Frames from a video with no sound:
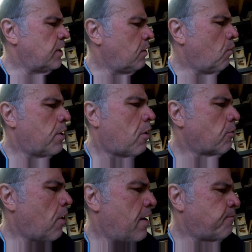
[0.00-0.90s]
a neat one,
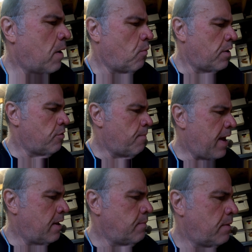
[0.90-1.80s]
autographed by one of the
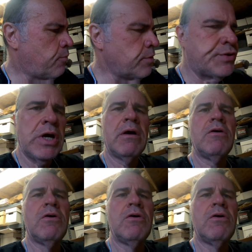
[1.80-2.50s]
band members.